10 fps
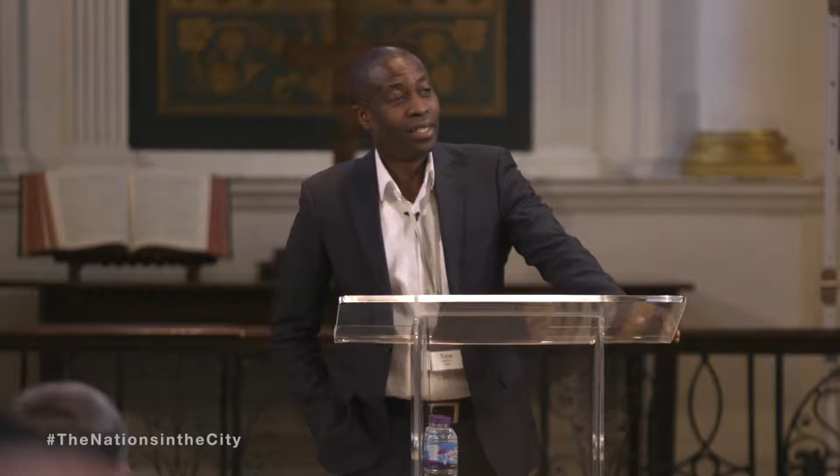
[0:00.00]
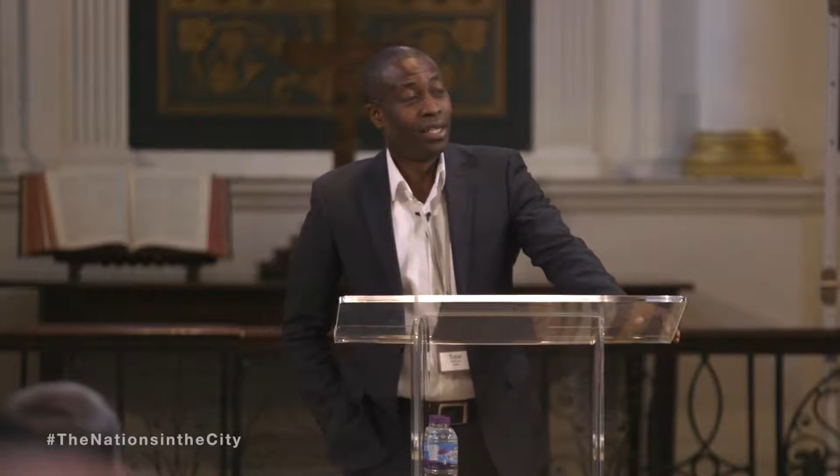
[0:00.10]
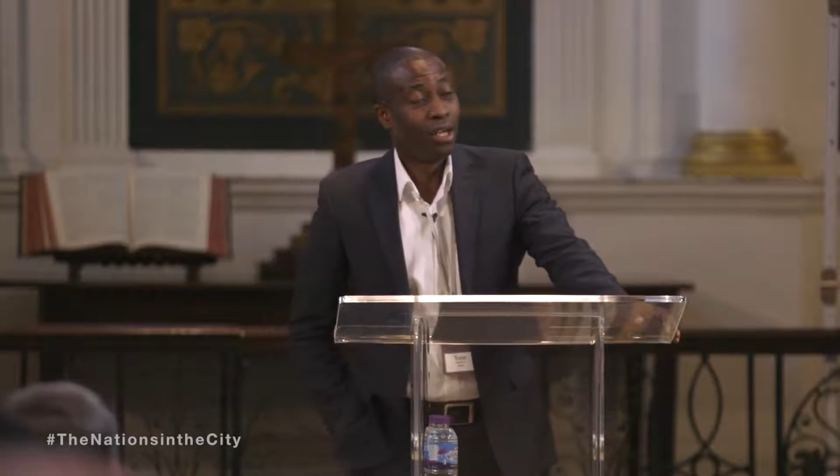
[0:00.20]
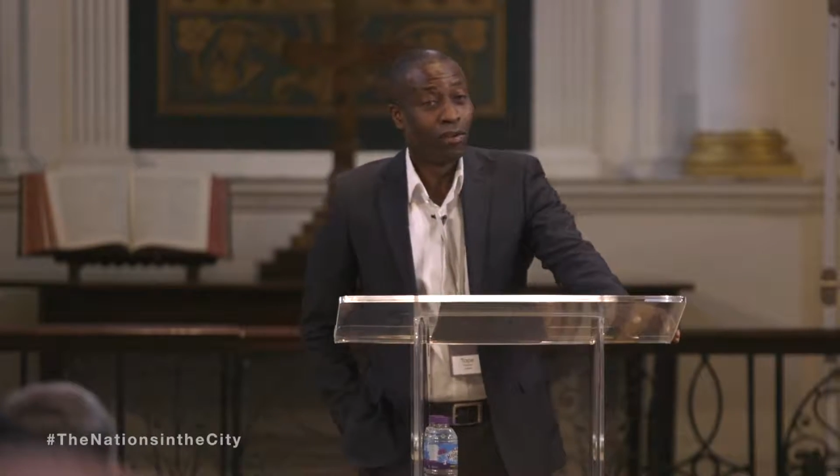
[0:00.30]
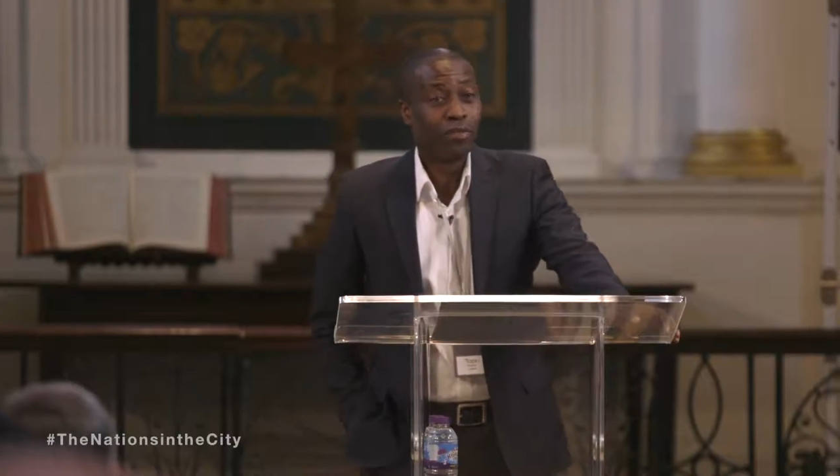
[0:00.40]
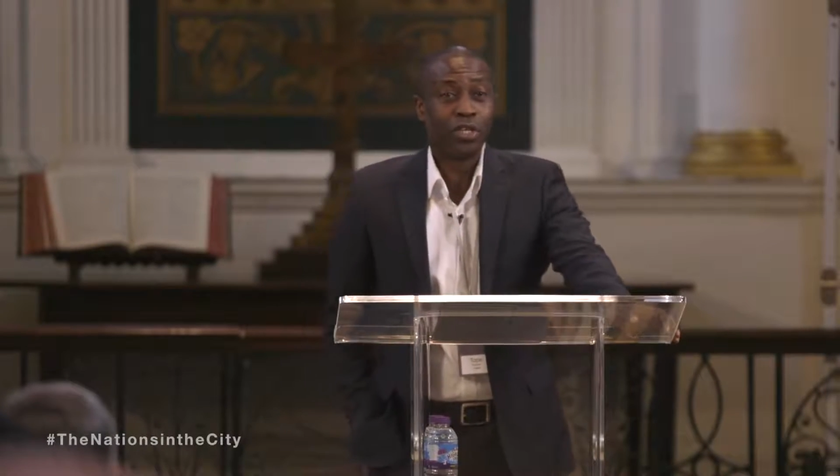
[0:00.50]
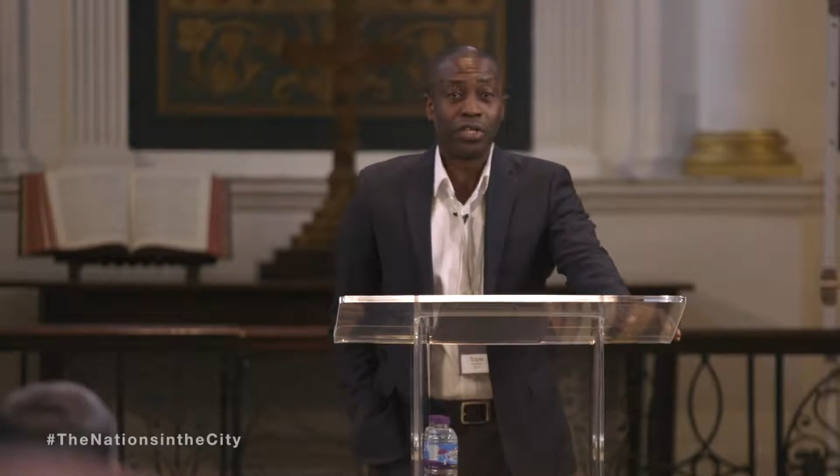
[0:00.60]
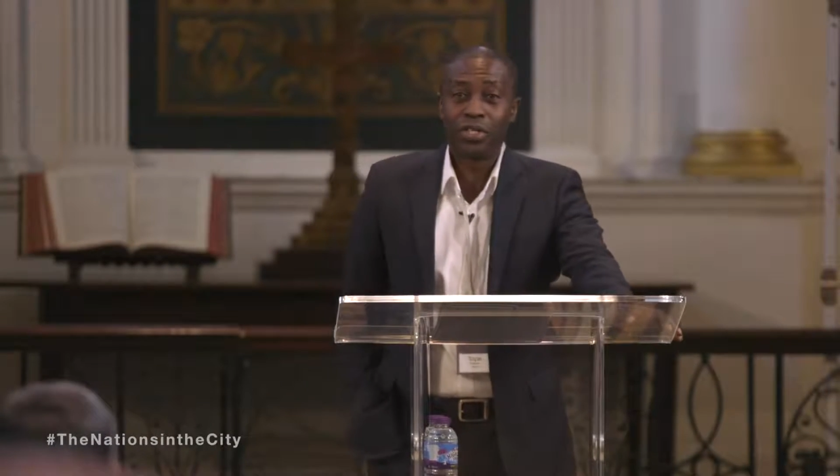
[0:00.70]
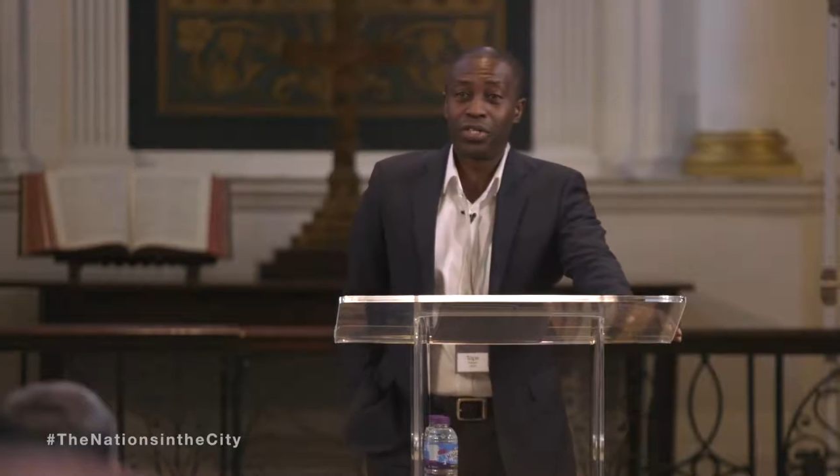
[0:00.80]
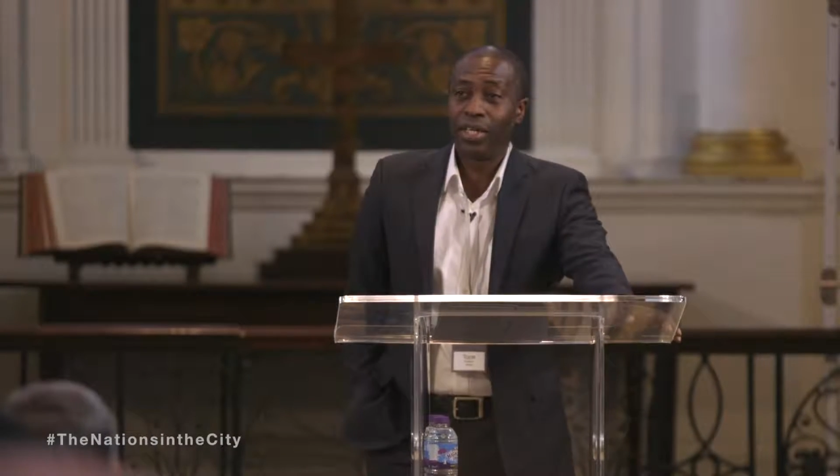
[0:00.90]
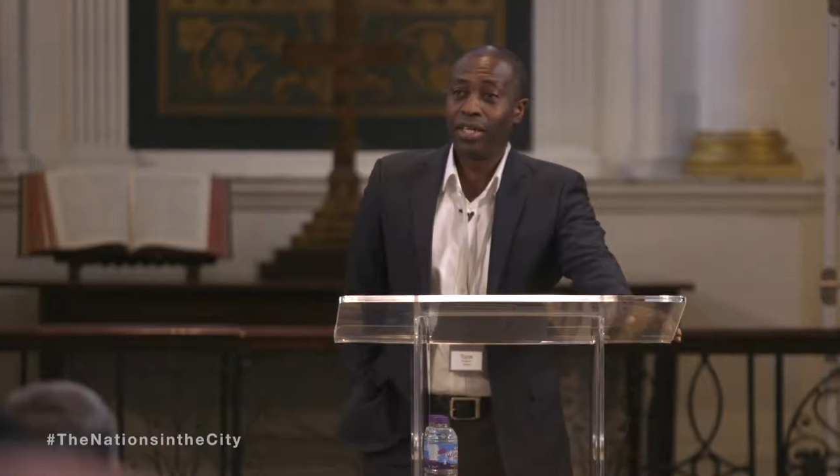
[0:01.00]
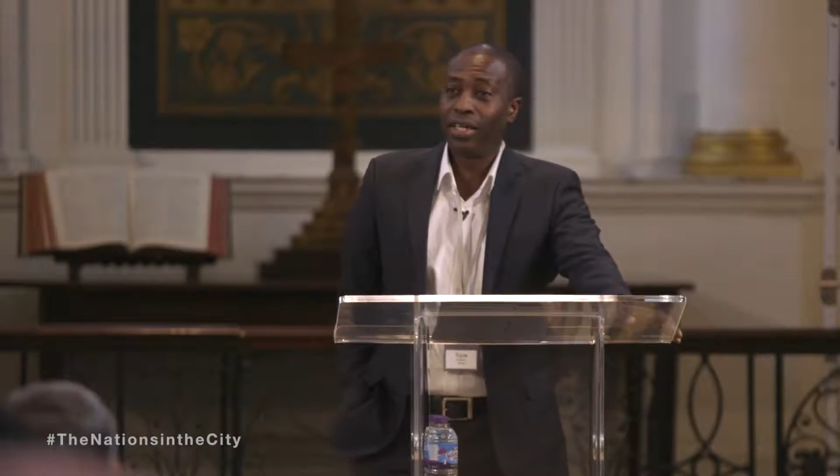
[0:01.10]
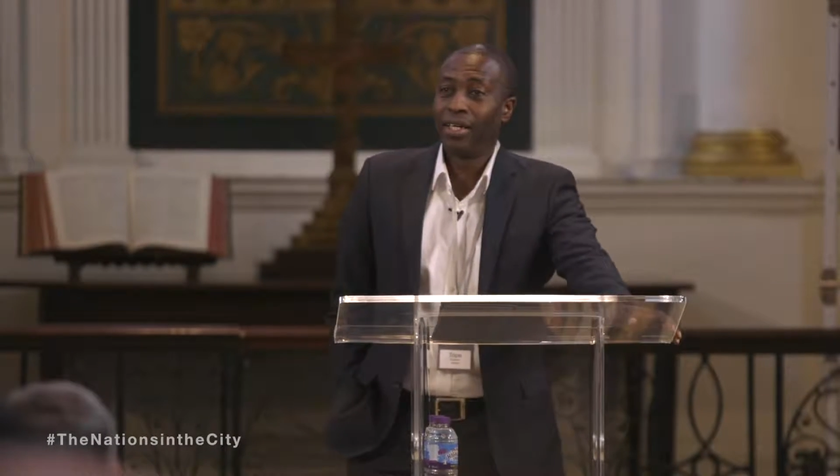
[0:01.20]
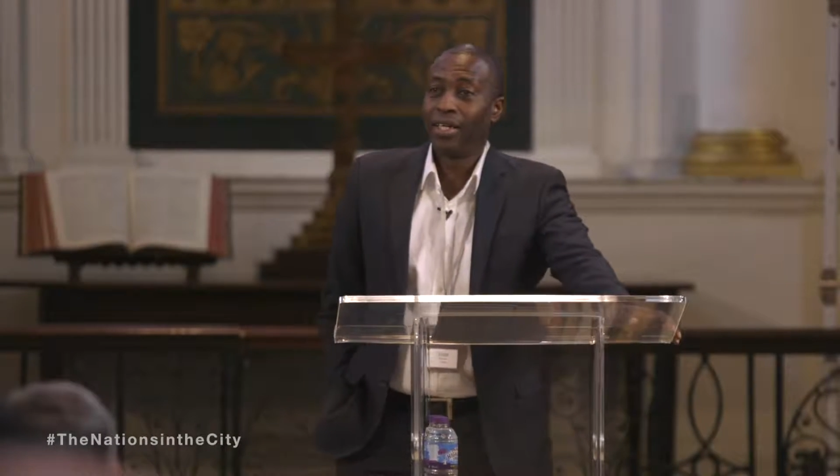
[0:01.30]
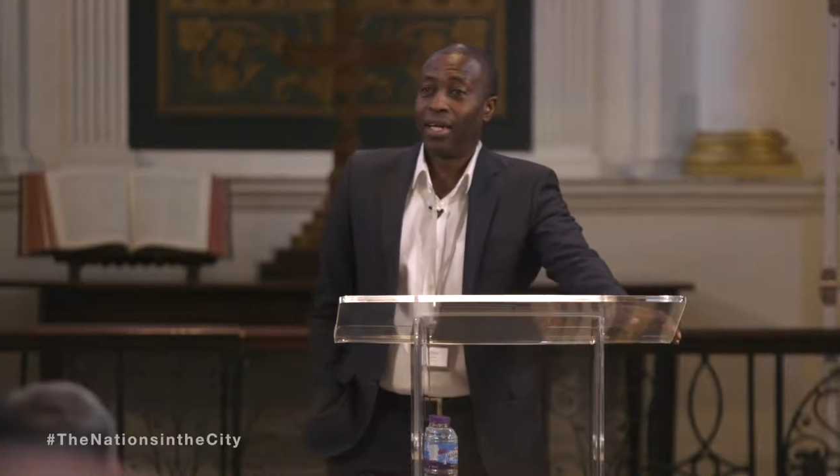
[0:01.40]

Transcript: He loves unity,